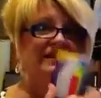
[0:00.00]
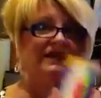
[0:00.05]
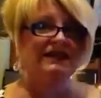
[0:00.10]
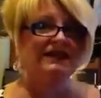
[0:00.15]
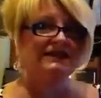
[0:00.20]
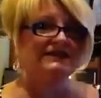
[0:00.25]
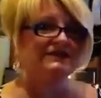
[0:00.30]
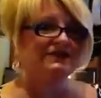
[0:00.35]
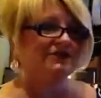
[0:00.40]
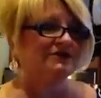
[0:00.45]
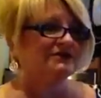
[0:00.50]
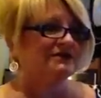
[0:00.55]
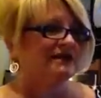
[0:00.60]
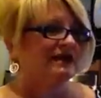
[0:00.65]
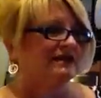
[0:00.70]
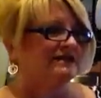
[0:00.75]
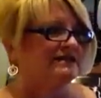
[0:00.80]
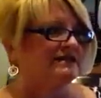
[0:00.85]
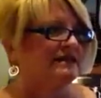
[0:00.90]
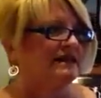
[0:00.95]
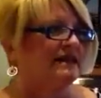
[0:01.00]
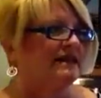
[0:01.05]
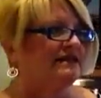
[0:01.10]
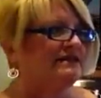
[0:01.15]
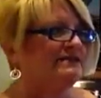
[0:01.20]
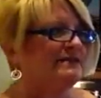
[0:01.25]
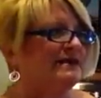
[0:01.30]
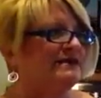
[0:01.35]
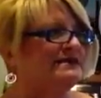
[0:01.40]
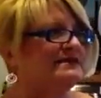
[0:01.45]
these, so it's nice and
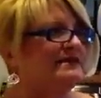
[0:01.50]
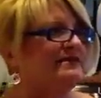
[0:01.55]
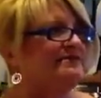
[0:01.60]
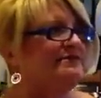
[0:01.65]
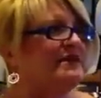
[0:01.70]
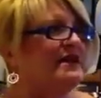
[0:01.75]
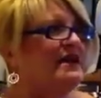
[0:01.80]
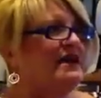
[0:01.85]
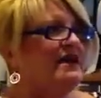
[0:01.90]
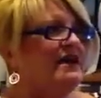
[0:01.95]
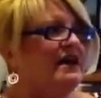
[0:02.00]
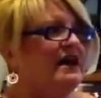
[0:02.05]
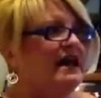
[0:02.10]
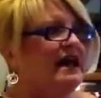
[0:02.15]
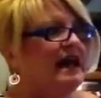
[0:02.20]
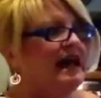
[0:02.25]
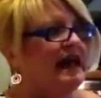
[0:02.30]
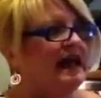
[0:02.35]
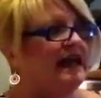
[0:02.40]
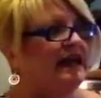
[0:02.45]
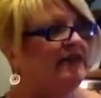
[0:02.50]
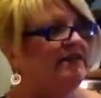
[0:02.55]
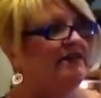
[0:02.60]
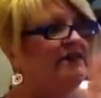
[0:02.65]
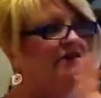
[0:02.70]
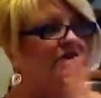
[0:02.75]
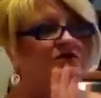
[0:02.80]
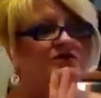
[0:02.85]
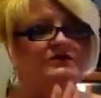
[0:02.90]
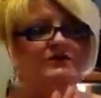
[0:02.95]
inexpensive. And
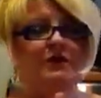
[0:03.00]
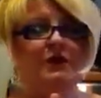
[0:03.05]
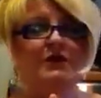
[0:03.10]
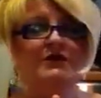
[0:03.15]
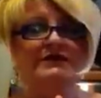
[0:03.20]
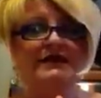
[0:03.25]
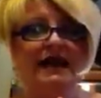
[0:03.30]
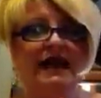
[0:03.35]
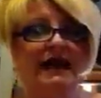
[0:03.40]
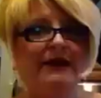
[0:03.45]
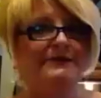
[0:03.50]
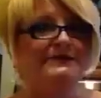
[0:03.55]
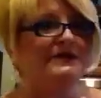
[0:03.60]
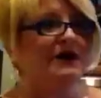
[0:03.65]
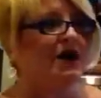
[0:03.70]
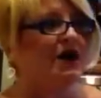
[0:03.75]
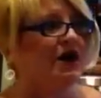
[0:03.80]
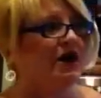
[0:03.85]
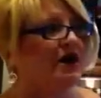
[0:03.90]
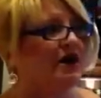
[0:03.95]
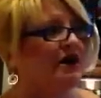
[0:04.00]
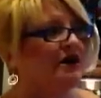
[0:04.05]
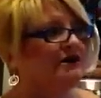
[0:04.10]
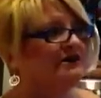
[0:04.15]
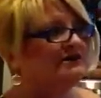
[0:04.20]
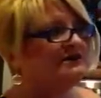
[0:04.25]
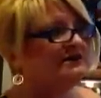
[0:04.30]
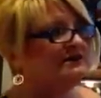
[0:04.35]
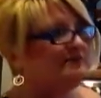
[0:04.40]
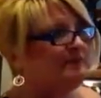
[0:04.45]
those 4 tabs are
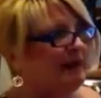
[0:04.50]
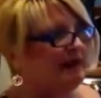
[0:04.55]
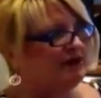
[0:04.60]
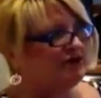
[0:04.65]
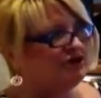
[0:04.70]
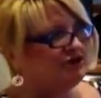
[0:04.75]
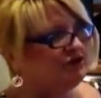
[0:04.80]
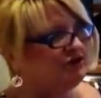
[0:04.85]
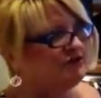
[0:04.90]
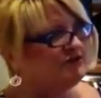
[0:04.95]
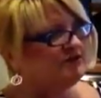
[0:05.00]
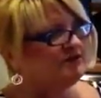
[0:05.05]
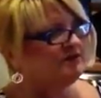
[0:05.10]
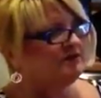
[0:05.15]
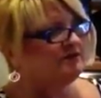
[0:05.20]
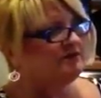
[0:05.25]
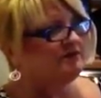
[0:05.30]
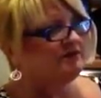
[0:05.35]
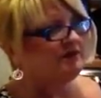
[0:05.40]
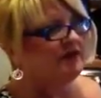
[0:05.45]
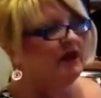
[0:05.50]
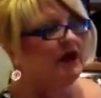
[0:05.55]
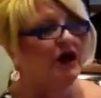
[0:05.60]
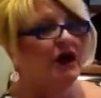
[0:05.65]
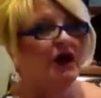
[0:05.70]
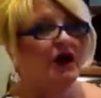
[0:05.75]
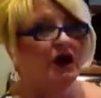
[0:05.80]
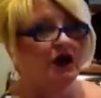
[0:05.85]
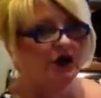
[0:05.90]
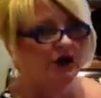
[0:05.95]
specials,
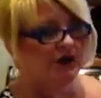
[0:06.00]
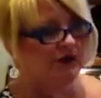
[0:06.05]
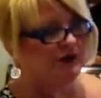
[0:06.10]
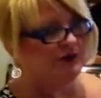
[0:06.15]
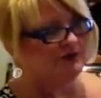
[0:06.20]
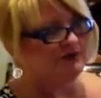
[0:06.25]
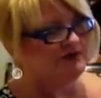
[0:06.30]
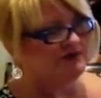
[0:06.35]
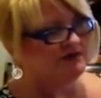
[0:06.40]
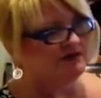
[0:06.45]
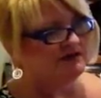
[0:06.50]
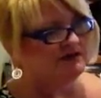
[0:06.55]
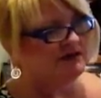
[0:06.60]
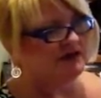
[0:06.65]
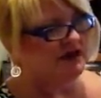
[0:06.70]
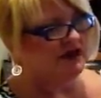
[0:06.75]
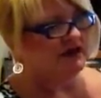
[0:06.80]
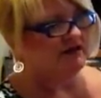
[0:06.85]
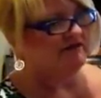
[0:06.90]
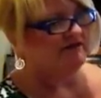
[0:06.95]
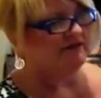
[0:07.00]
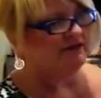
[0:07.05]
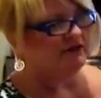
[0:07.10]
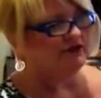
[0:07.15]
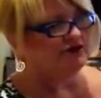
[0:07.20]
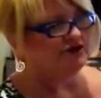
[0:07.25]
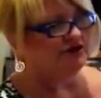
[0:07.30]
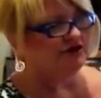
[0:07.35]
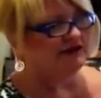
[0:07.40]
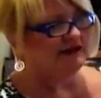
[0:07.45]
host,
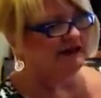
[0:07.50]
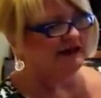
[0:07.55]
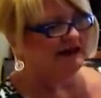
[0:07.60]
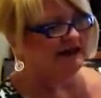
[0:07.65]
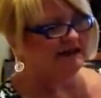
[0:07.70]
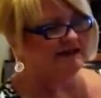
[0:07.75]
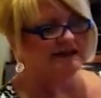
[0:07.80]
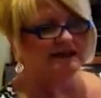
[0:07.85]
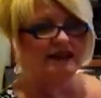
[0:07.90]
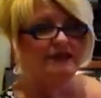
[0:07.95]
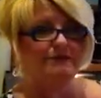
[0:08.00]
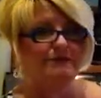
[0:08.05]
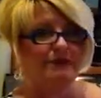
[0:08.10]
future leads, and